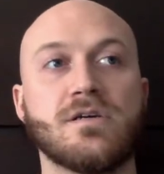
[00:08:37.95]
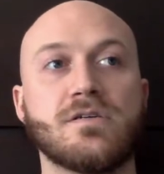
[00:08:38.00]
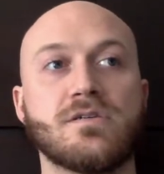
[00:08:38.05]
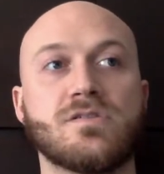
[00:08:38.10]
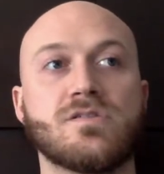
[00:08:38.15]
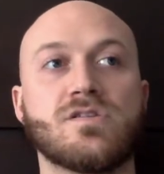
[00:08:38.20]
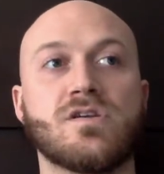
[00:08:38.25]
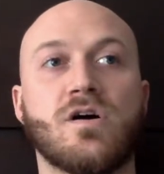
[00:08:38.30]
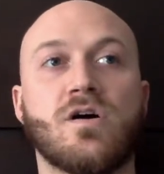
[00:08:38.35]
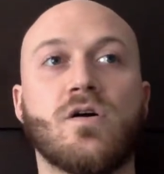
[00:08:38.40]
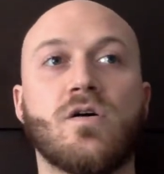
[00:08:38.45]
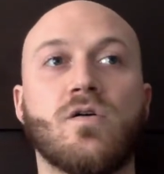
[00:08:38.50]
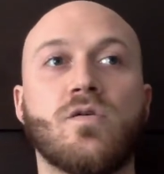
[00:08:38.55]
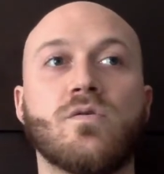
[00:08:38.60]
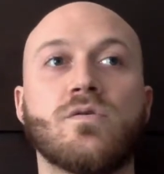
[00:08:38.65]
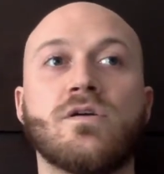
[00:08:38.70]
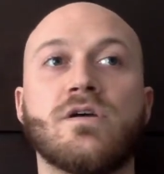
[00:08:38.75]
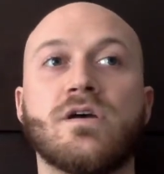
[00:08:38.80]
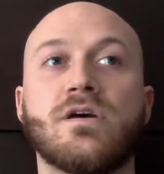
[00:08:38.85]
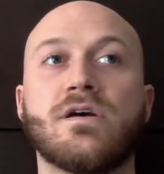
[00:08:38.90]

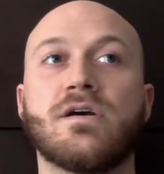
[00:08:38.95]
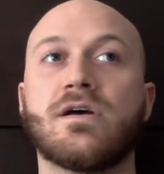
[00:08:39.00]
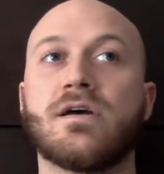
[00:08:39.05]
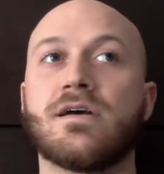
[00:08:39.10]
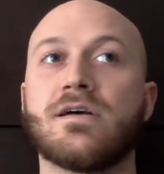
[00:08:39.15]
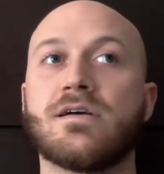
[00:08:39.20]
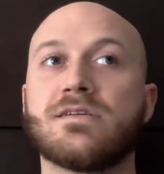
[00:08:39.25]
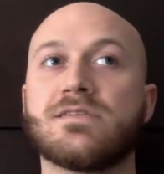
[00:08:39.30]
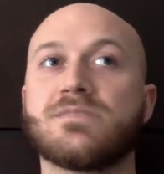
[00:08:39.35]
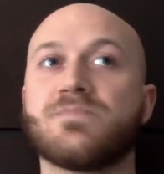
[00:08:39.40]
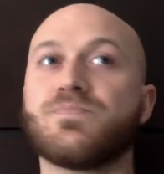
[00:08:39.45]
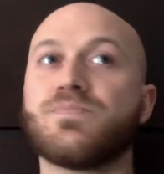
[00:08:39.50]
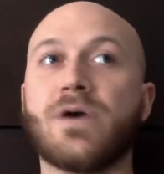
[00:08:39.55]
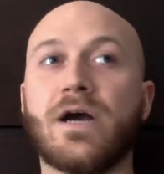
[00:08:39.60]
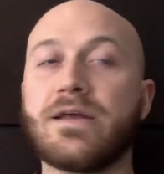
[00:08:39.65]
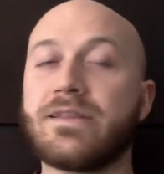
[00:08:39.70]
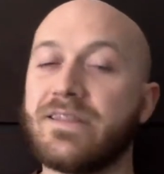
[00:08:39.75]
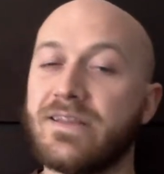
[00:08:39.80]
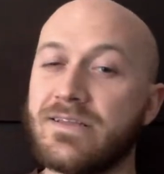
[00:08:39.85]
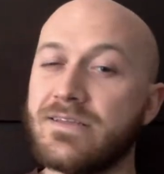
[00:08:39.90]
So,
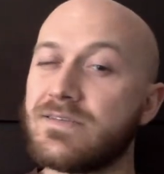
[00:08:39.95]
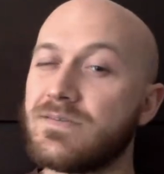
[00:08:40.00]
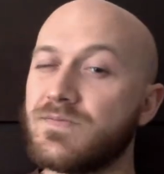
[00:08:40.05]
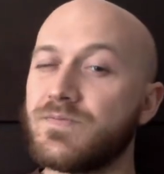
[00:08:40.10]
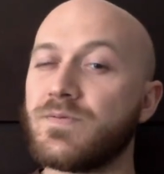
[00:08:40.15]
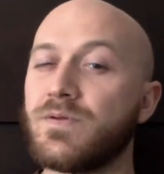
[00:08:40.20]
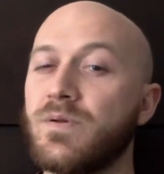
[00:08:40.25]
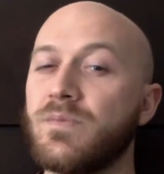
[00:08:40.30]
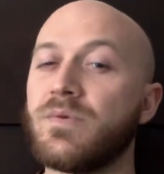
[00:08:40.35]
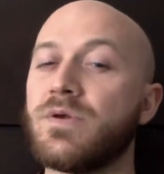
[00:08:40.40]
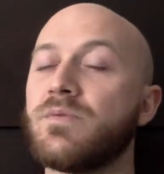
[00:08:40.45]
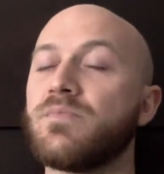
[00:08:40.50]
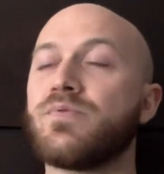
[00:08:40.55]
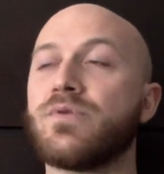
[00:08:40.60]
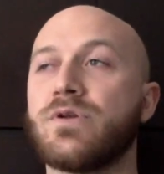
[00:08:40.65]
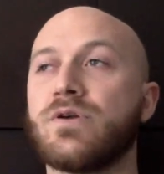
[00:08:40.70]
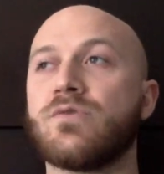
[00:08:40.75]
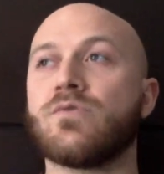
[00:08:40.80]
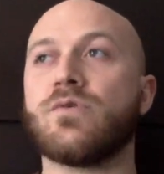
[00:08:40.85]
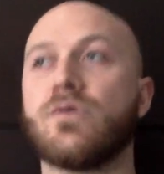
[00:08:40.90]
I think this is going to be
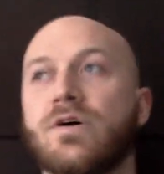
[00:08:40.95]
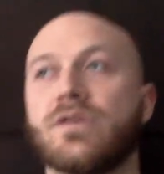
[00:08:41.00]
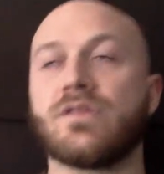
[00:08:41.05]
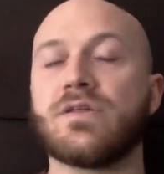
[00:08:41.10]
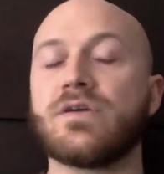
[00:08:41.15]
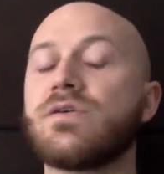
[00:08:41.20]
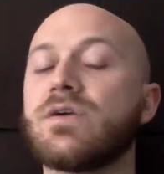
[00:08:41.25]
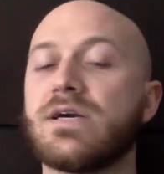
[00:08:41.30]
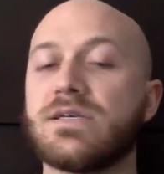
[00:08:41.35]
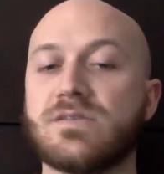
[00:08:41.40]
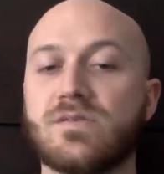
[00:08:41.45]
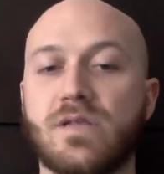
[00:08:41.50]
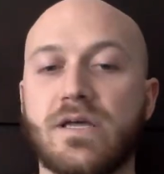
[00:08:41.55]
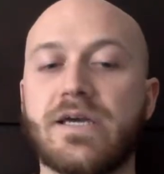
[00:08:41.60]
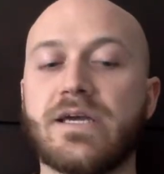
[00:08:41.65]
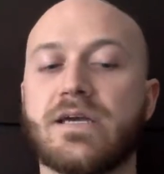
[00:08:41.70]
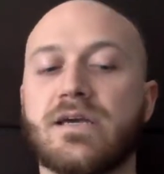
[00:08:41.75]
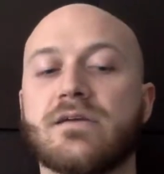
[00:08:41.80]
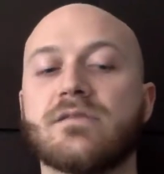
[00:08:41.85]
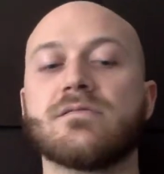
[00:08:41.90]
pretty cool. I think you guys will
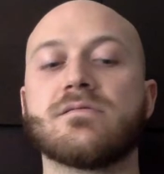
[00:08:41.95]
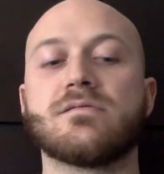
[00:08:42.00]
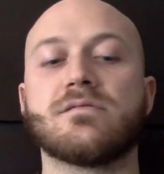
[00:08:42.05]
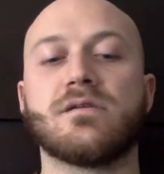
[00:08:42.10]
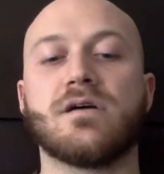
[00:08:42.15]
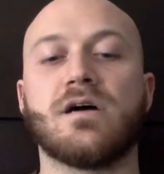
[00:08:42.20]
like it.